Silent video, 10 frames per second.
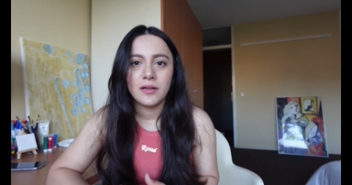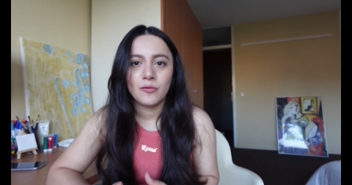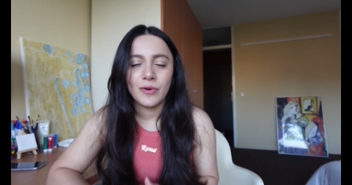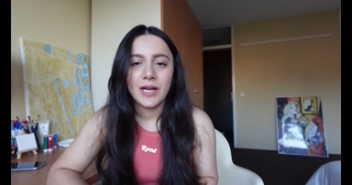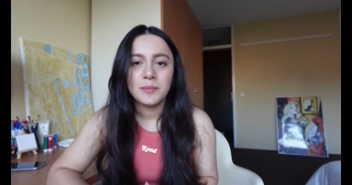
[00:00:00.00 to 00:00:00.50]

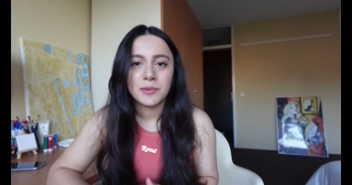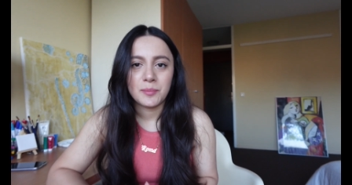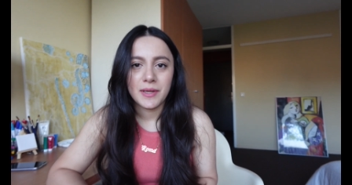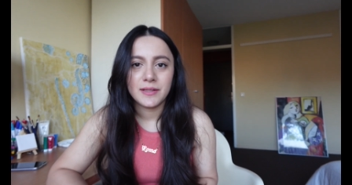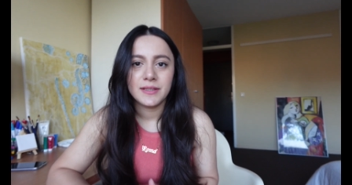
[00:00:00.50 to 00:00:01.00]
While
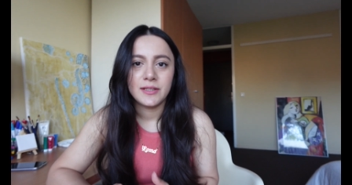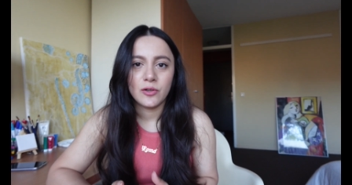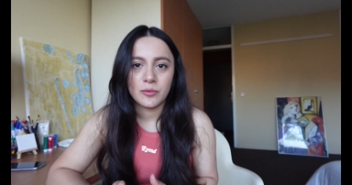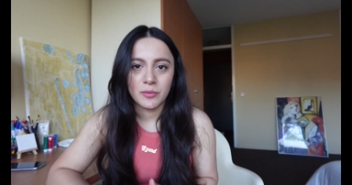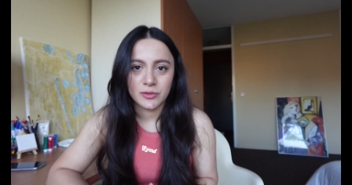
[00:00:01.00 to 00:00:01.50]
preparing
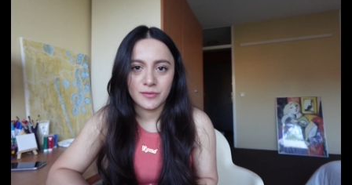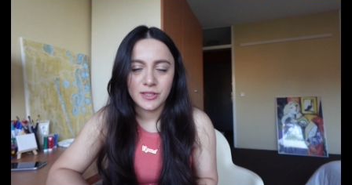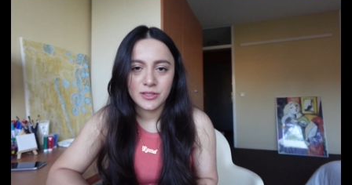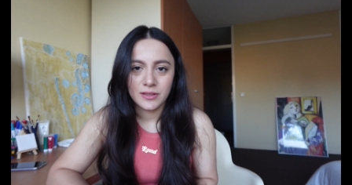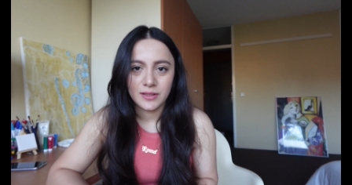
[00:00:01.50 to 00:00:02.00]
your
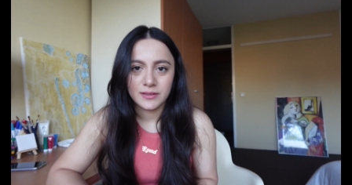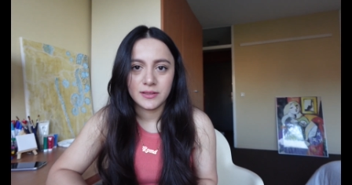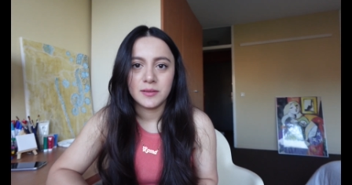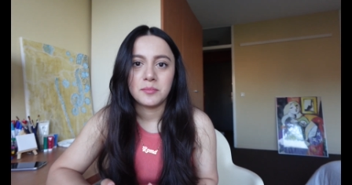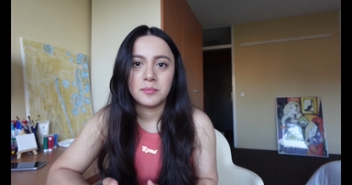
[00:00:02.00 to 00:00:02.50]
motivation
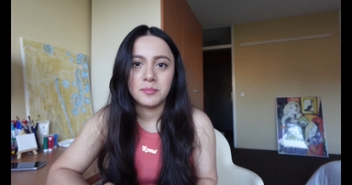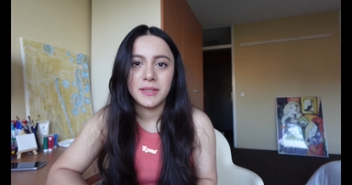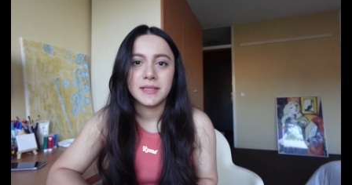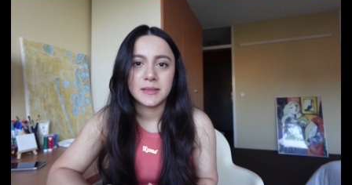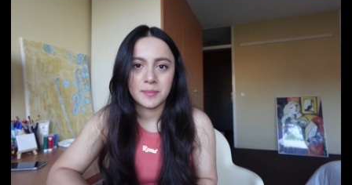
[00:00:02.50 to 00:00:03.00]
letter,
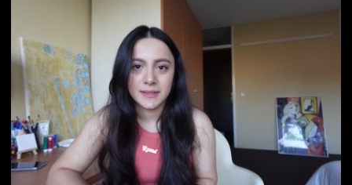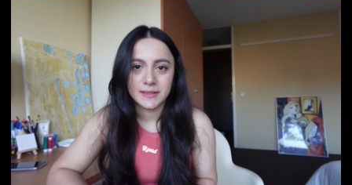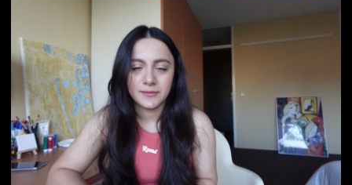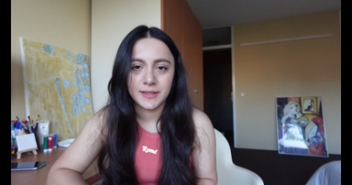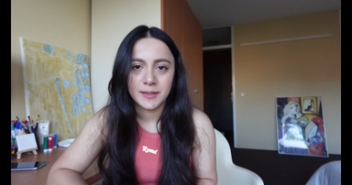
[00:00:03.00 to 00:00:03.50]
be
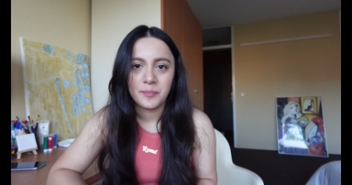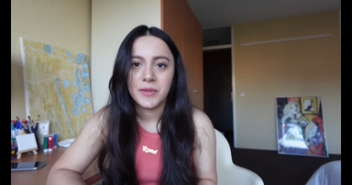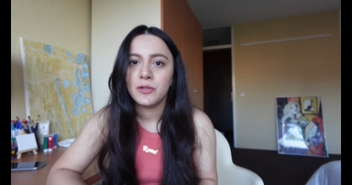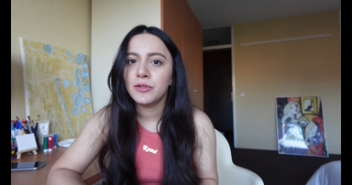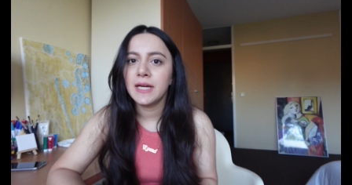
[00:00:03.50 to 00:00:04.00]
specific.
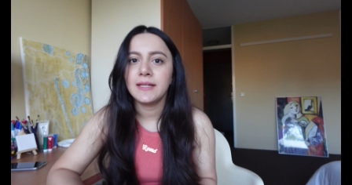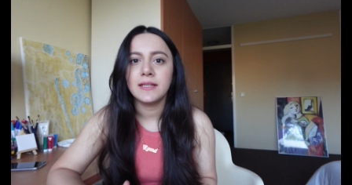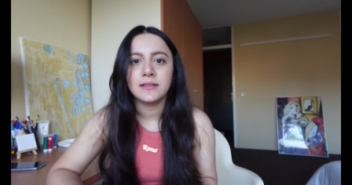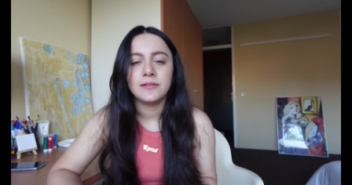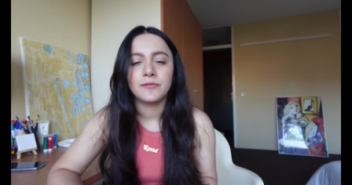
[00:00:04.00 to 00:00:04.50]
You can
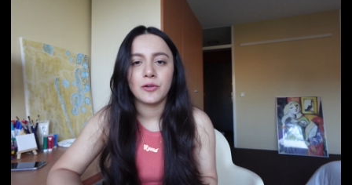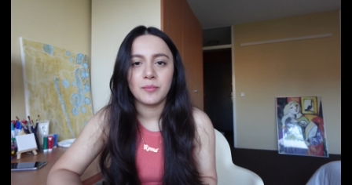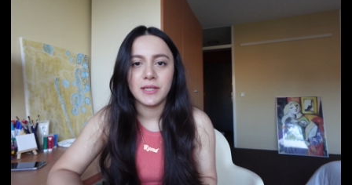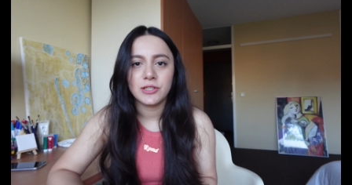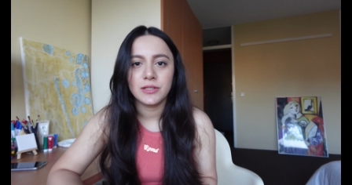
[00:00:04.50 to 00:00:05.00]
get
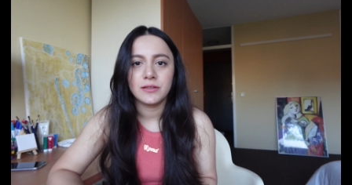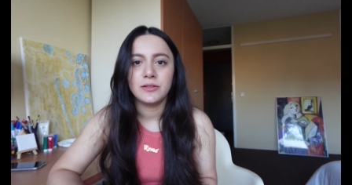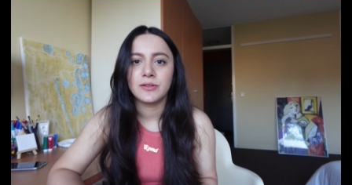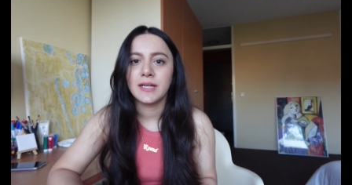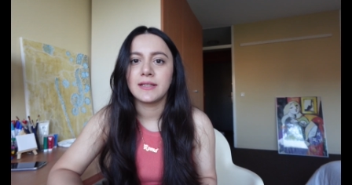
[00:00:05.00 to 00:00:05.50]
information,
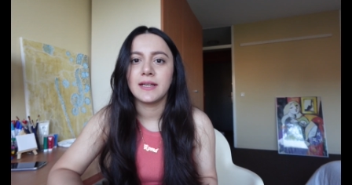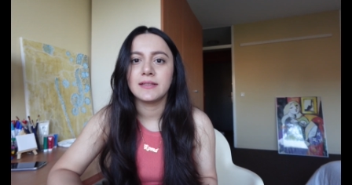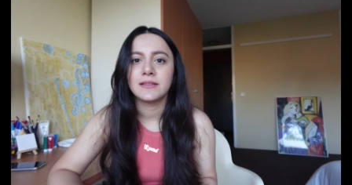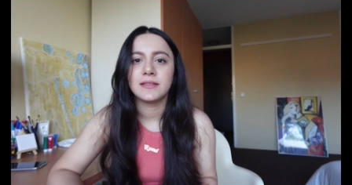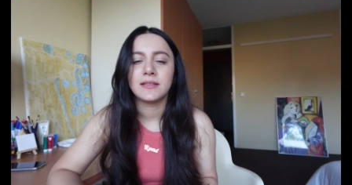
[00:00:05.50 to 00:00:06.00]
you can
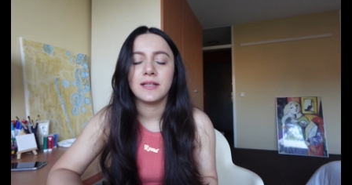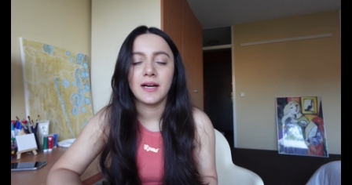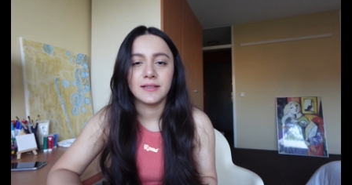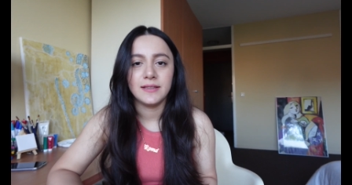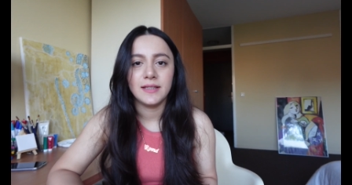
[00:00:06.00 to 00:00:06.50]
get uh,
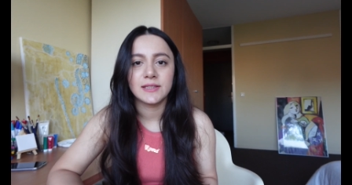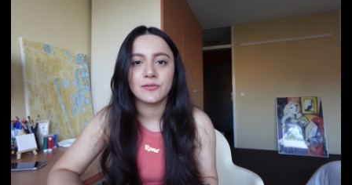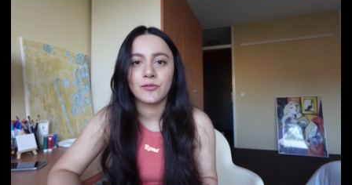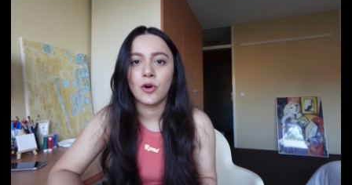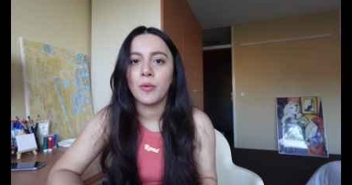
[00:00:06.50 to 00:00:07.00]
ideas
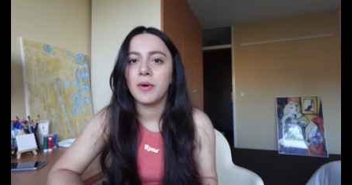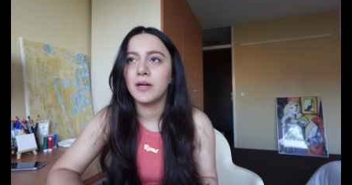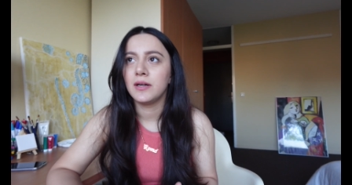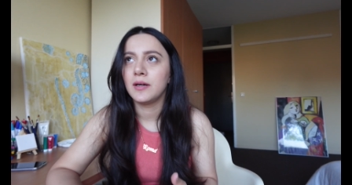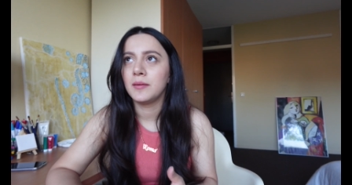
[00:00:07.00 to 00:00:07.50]
from
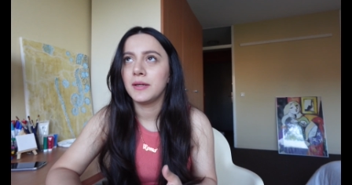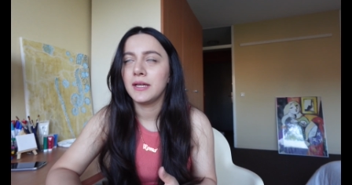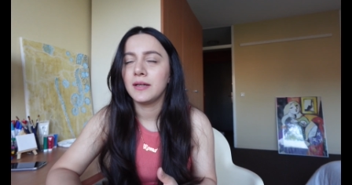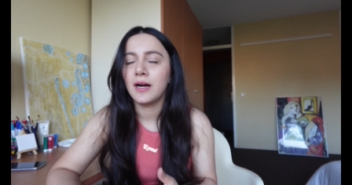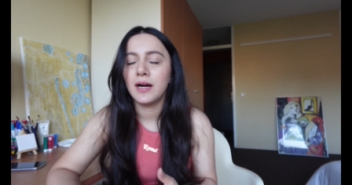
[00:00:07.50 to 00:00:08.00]
uh,
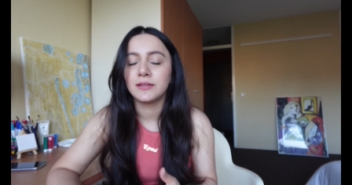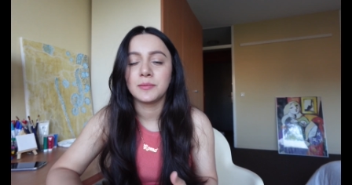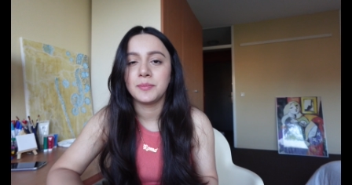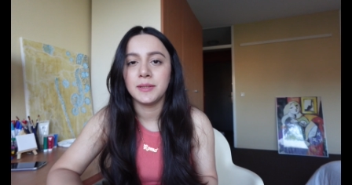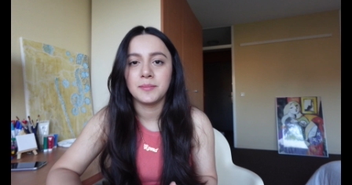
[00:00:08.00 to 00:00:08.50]
other
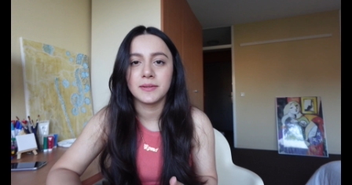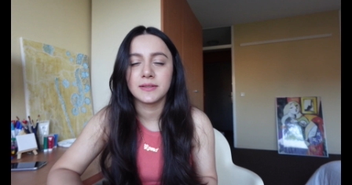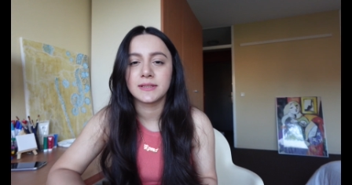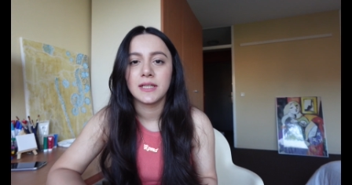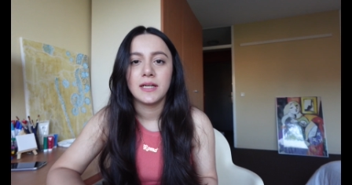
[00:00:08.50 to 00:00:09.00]

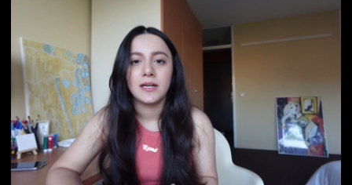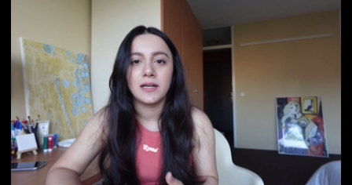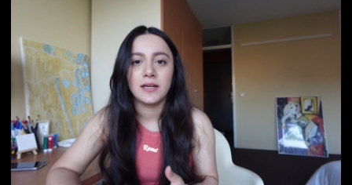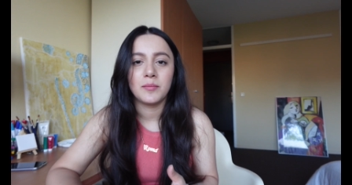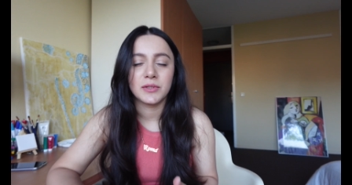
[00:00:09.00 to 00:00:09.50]
people's
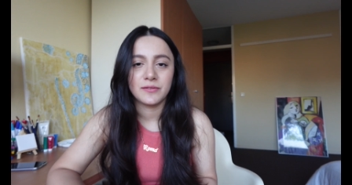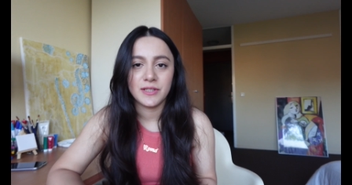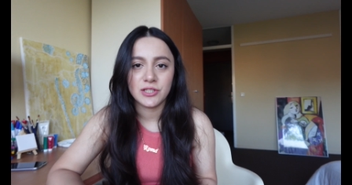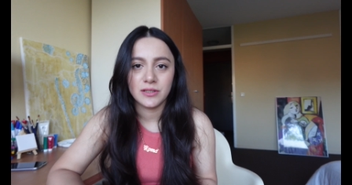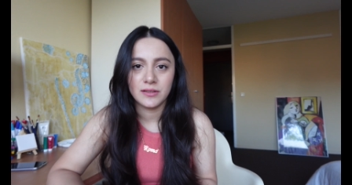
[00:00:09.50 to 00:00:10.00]
uh,
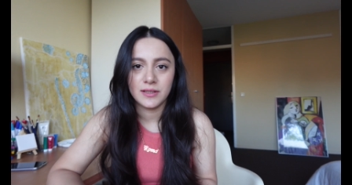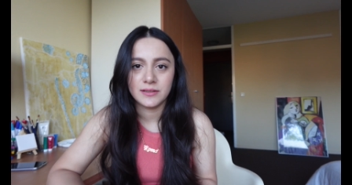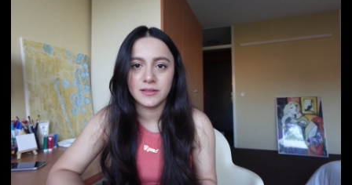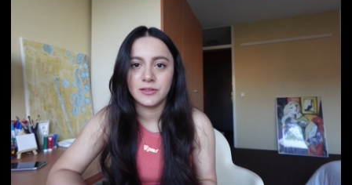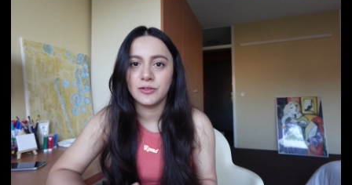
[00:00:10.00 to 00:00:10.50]
motivation
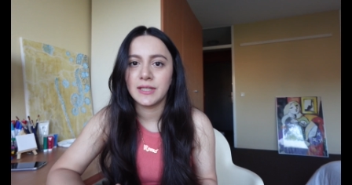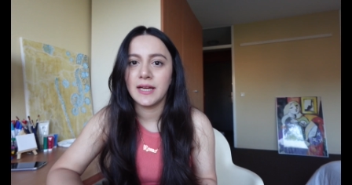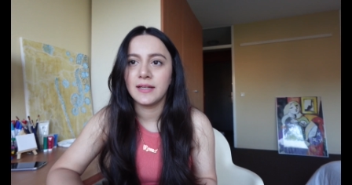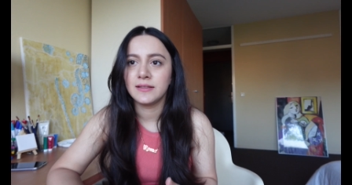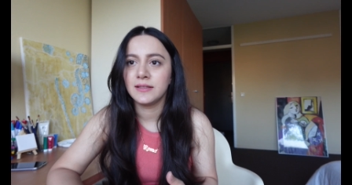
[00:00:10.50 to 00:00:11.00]
letter you
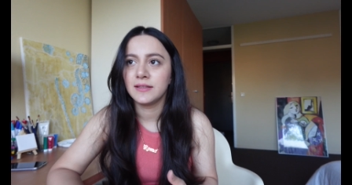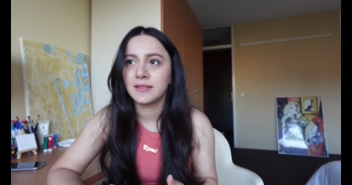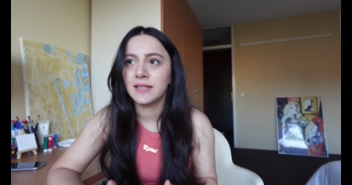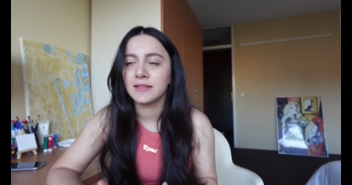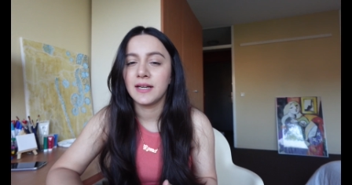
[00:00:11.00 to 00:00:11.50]
can uh,
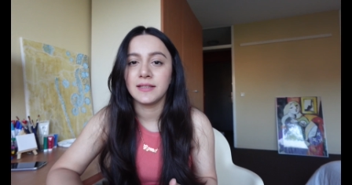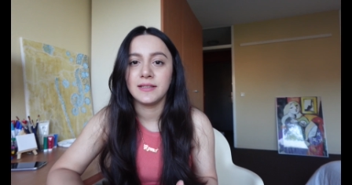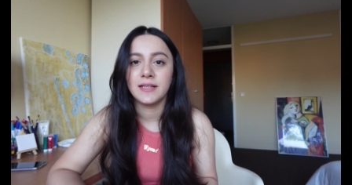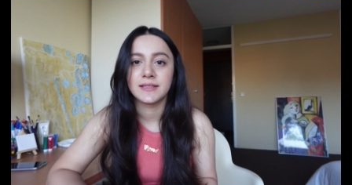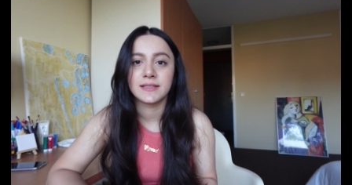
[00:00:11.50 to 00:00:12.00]
get
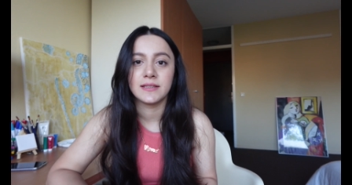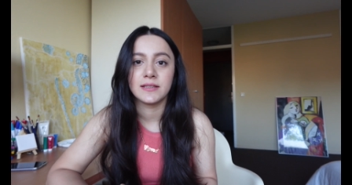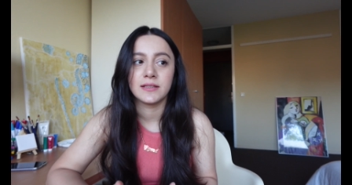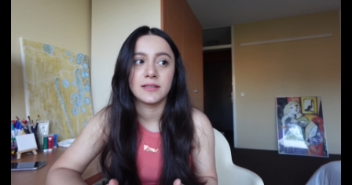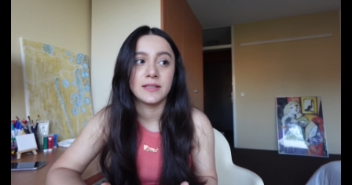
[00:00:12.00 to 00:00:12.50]
ideas
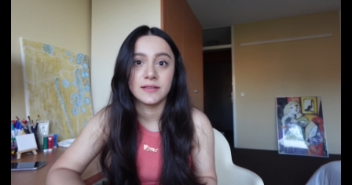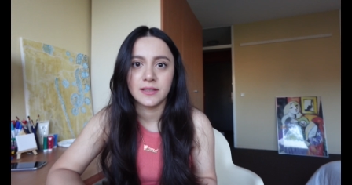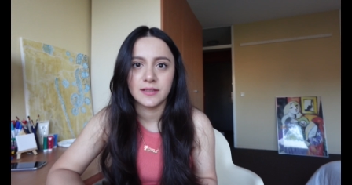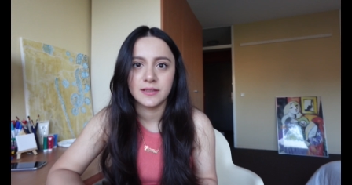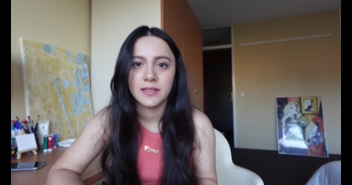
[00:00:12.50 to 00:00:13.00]
uh,
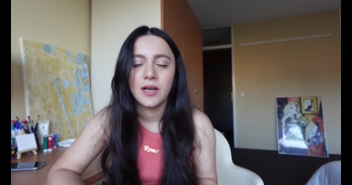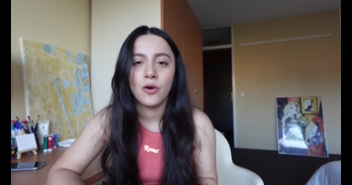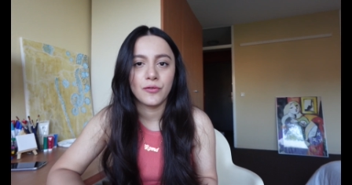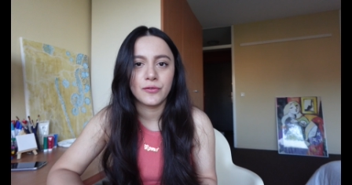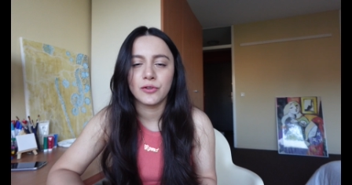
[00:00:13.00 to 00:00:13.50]
internet
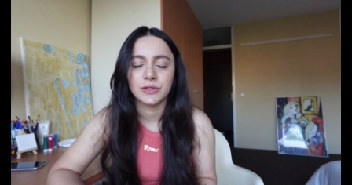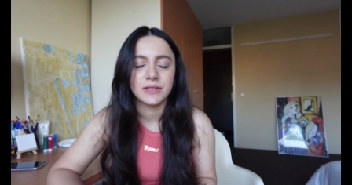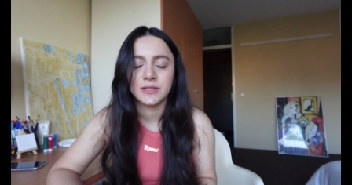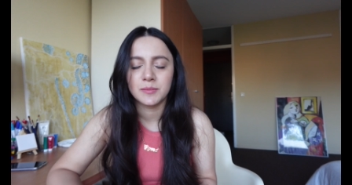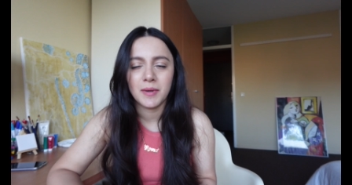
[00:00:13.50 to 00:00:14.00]
of course
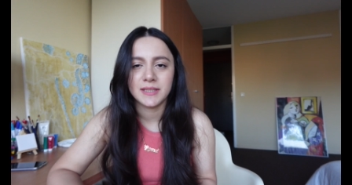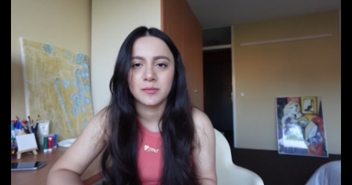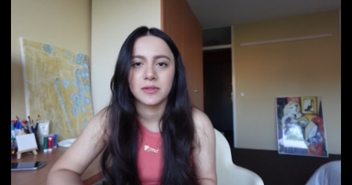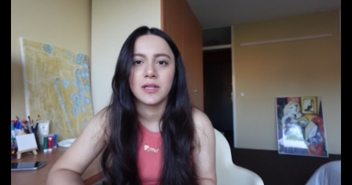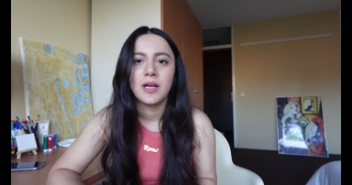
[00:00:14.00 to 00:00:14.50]
it is
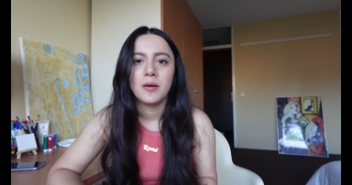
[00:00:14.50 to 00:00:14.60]
possible